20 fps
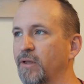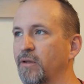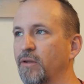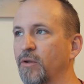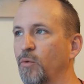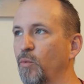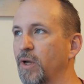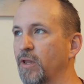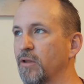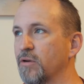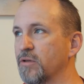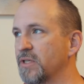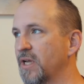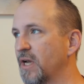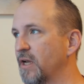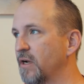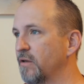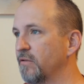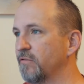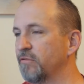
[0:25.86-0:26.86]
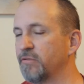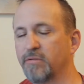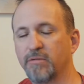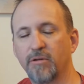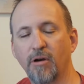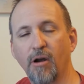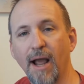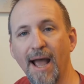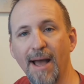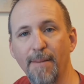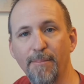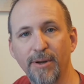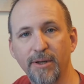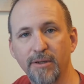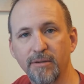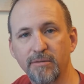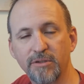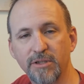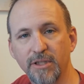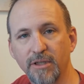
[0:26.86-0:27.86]
the weather's kind of crap,
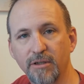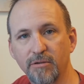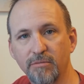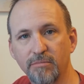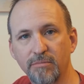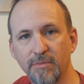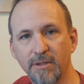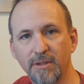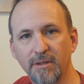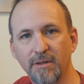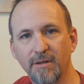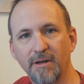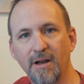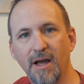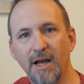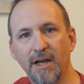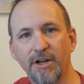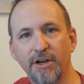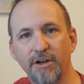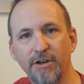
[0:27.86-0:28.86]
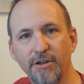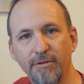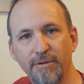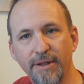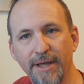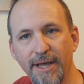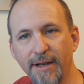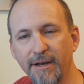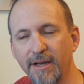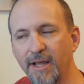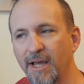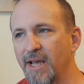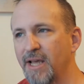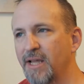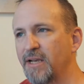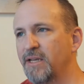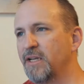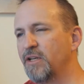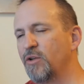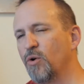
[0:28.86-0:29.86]
so not going to do that.
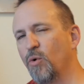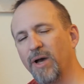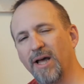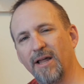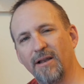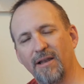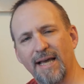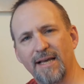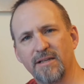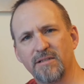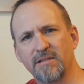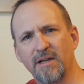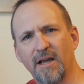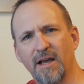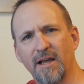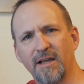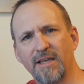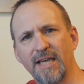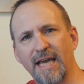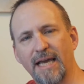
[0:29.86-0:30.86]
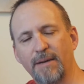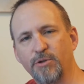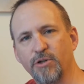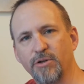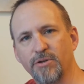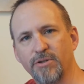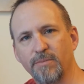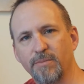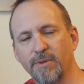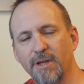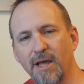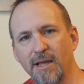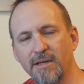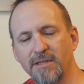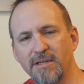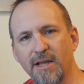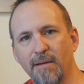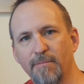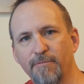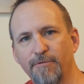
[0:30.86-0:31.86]
Did go out last night, capture some
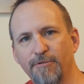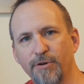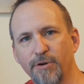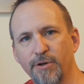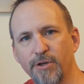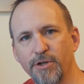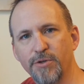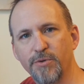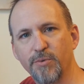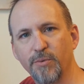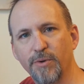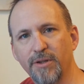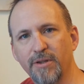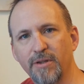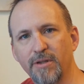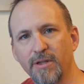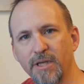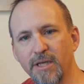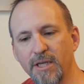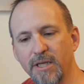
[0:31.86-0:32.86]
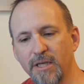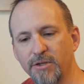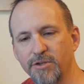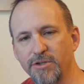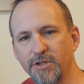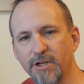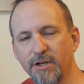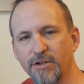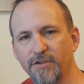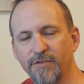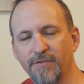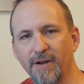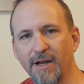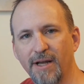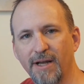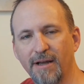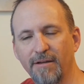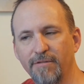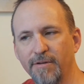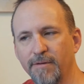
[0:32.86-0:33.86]
nighttime footage with the
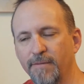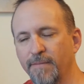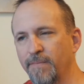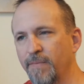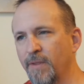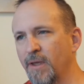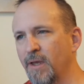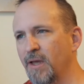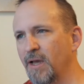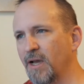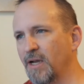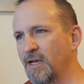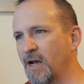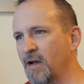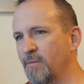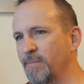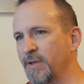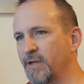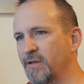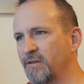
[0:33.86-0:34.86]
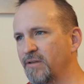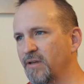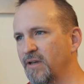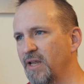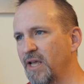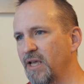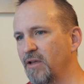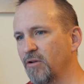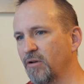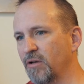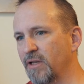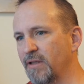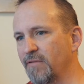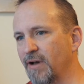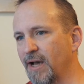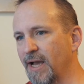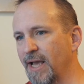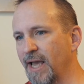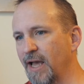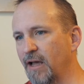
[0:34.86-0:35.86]
GH5. I commented today on
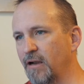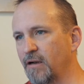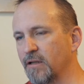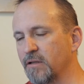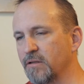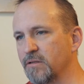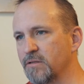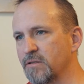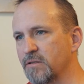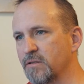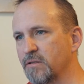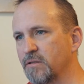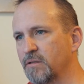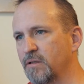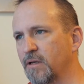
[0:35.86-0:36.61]
Levi Allen's